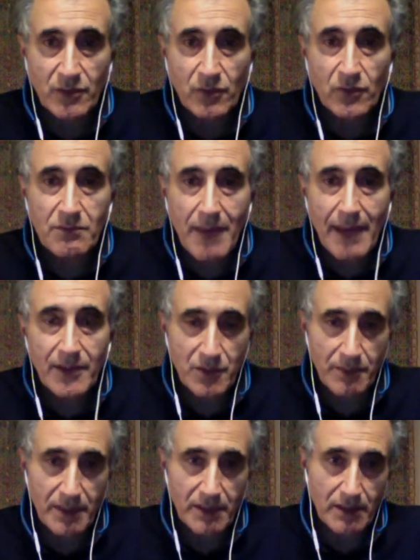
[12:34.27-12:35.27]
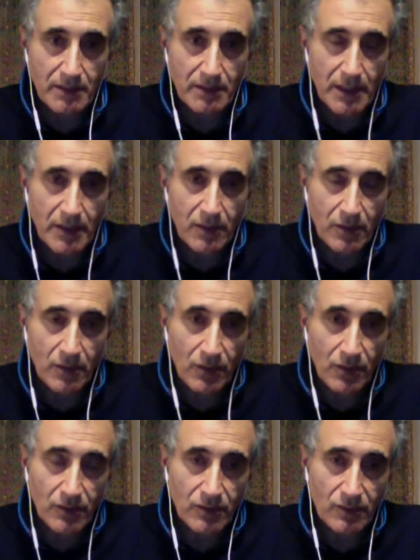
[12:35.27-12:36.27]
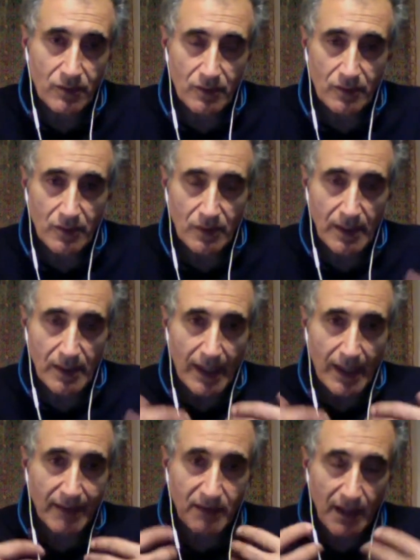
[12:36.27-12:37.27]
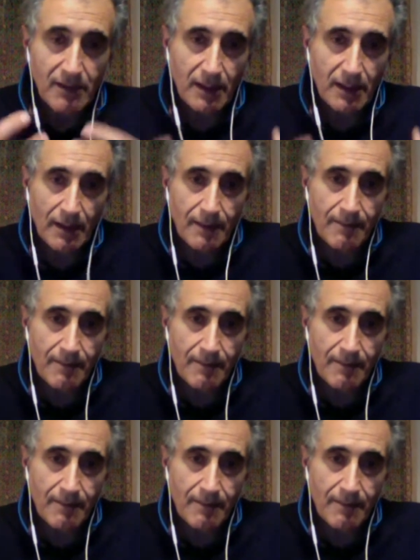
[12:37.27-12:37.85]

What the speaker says: good management and a good attending